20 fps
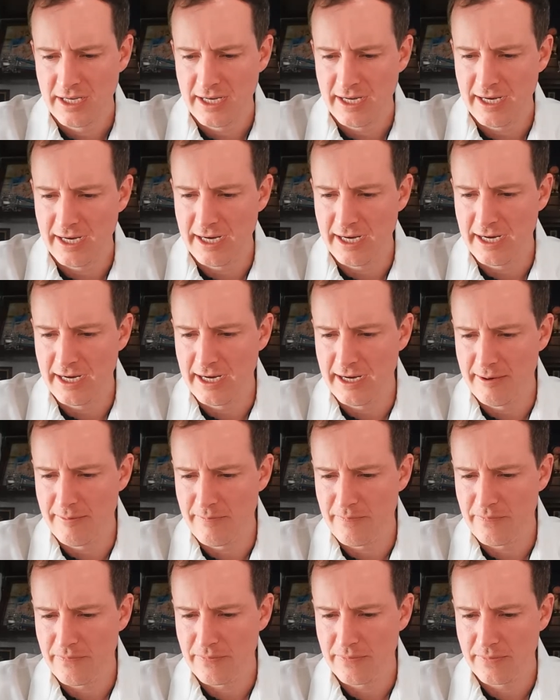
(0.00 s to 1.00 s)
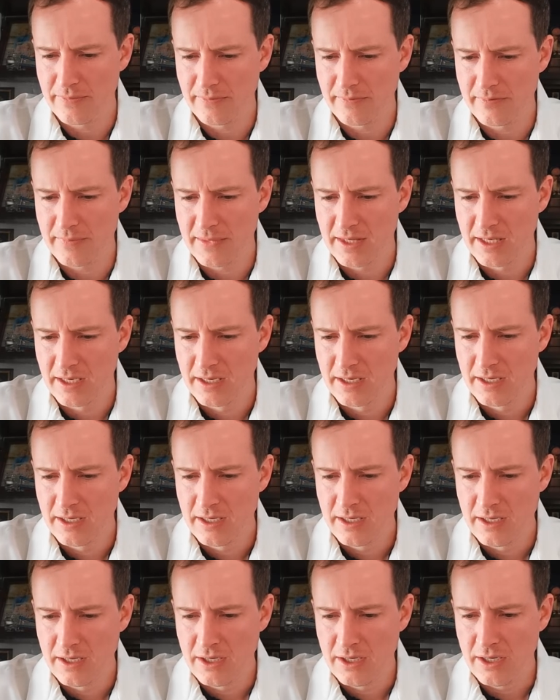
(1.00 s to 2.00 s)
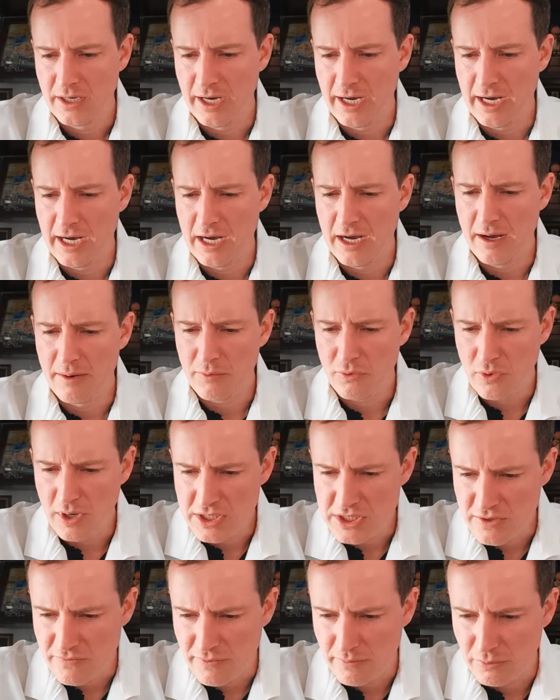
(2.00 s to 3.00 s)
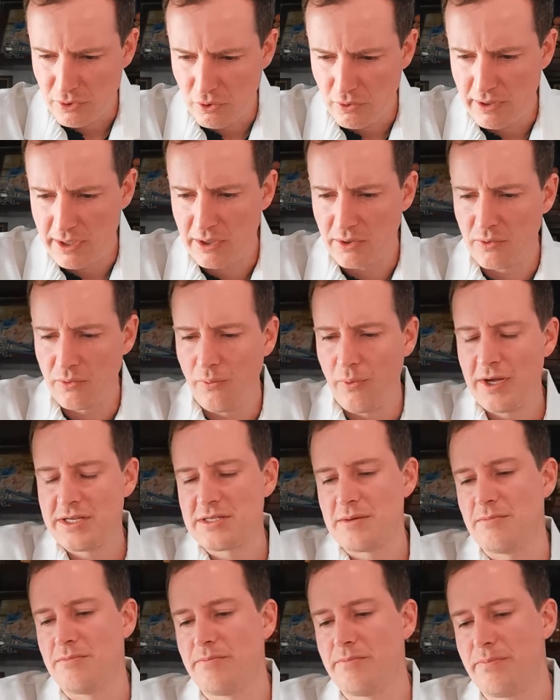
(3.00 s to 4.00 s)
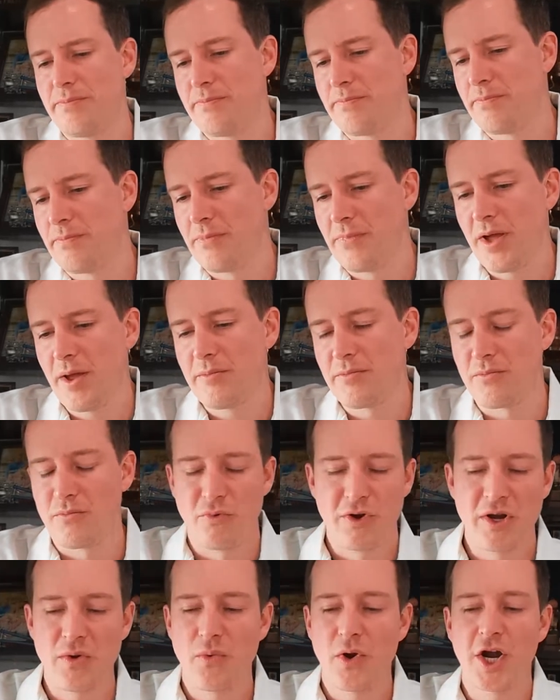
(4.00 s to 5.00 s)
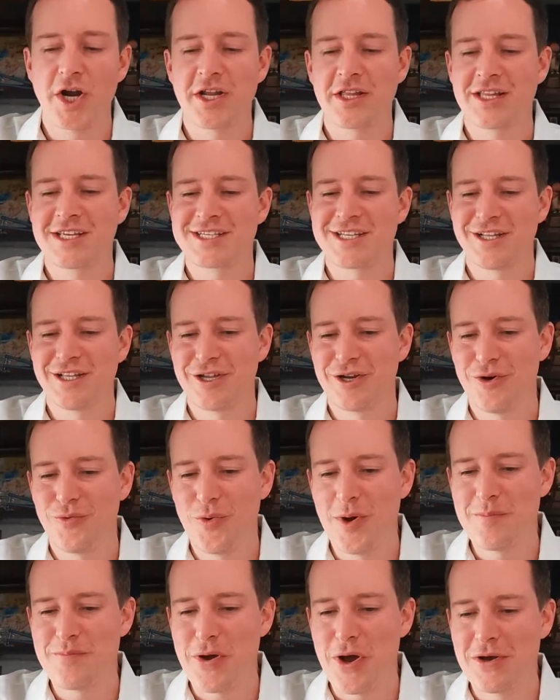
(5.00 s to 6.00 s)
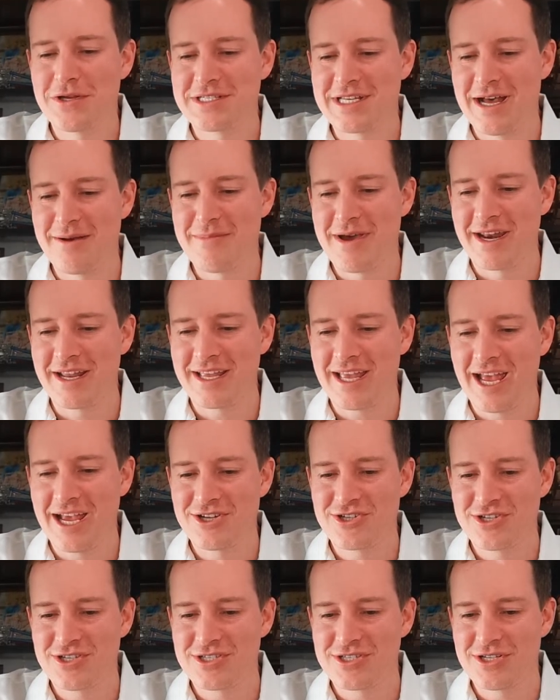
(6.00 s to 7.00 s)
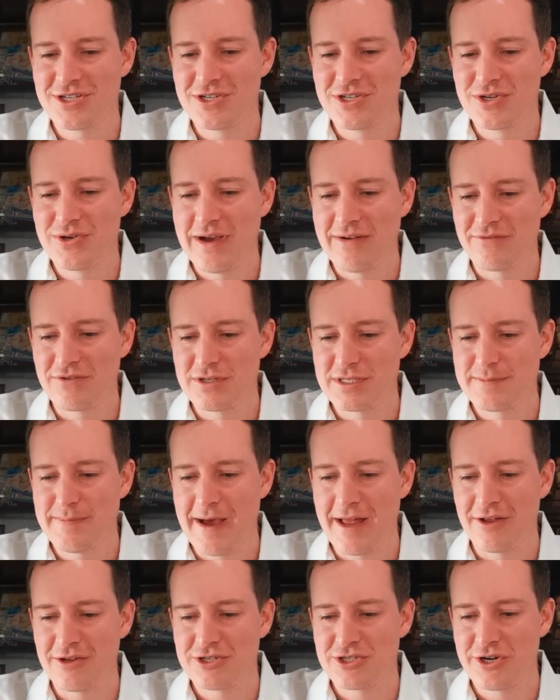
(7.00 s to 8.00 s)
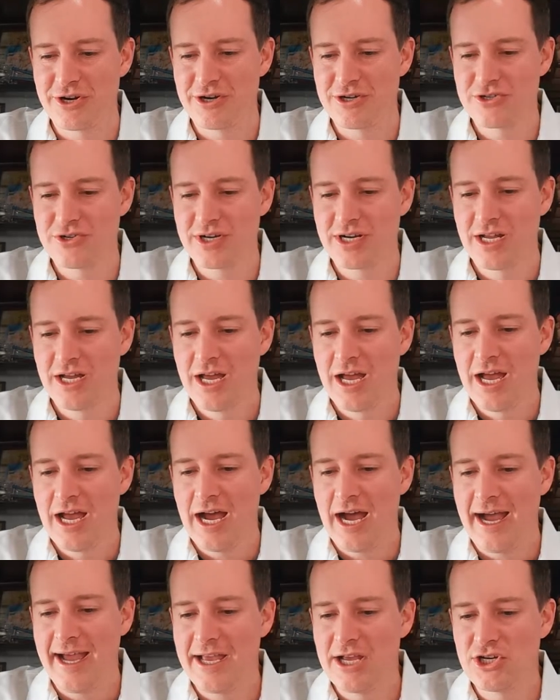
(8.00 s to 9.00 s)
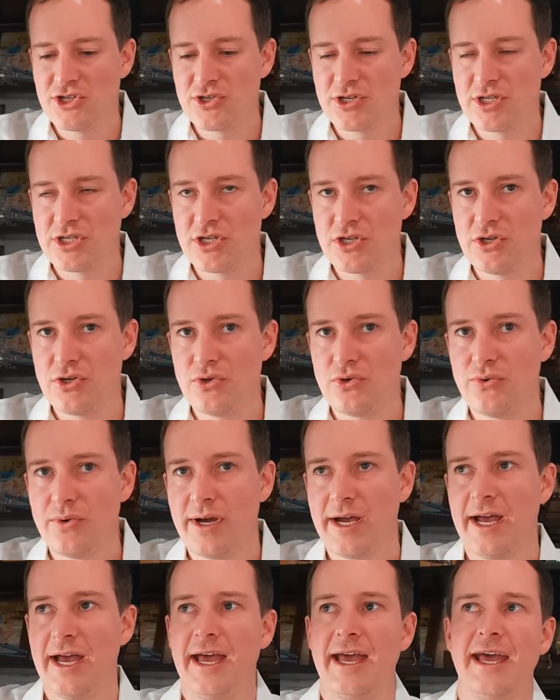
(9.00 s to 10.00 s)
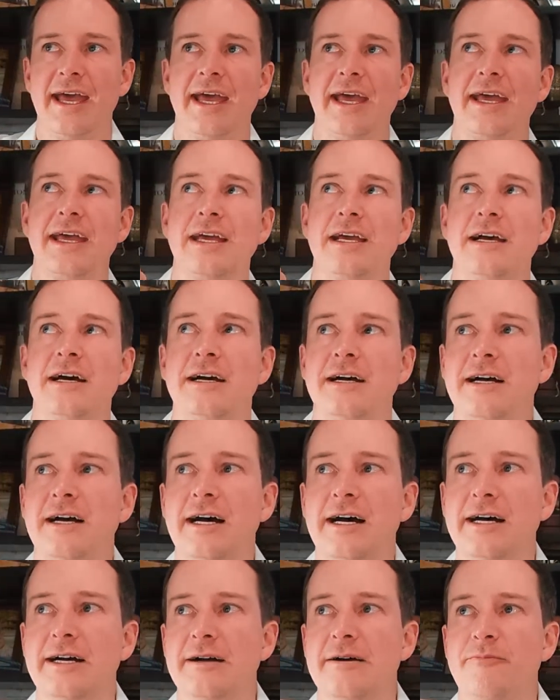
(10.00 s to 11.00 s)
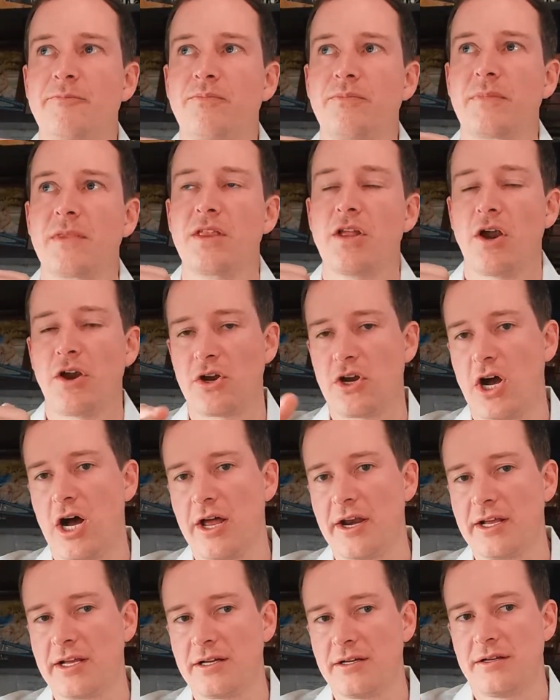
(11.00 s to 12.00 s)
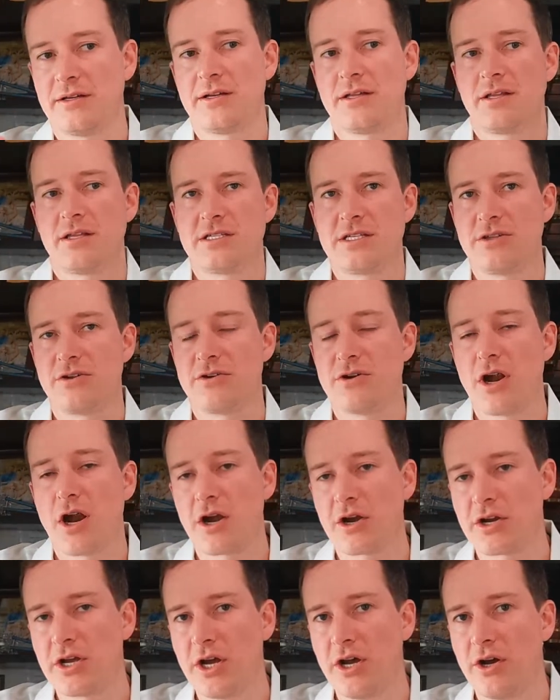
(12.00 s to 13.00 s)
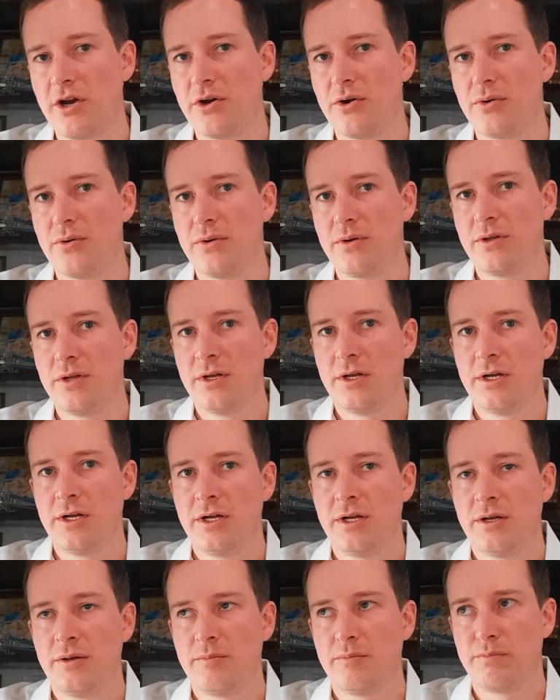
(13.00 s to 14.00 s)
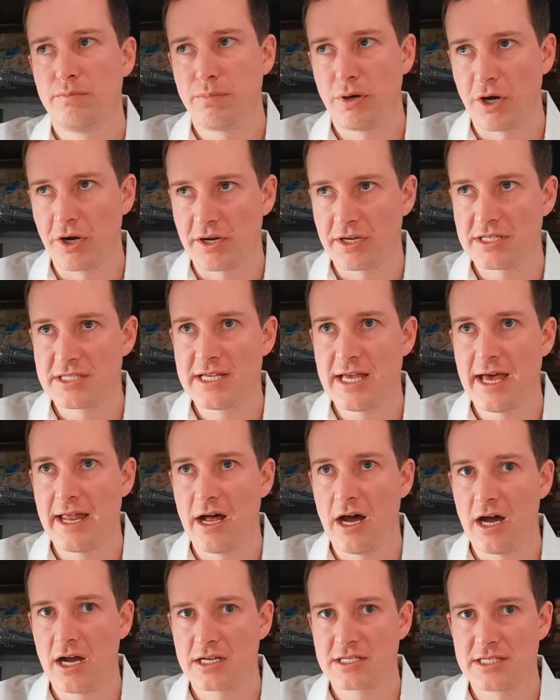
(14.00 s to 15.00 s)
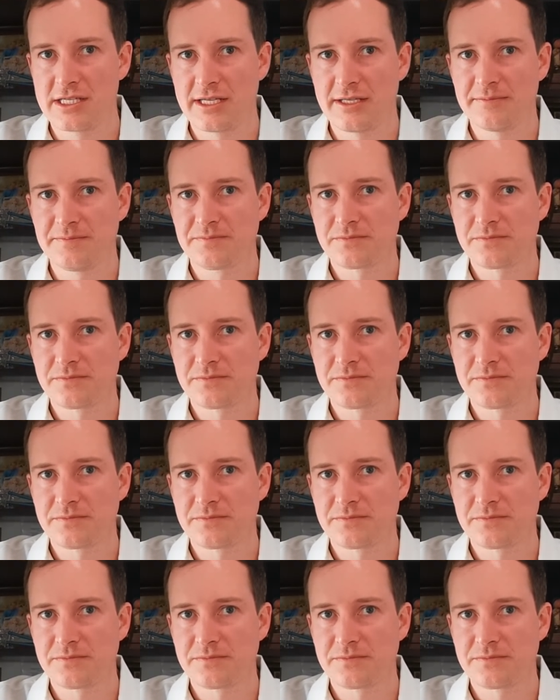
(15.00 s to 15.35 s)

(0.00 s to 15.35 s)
Um, uh, question from Lori. What, I'm rewording this a little, what post op medications do you do after spinal surgery? I usually do a narcotic. It's either Norco, Percocet, Oxy.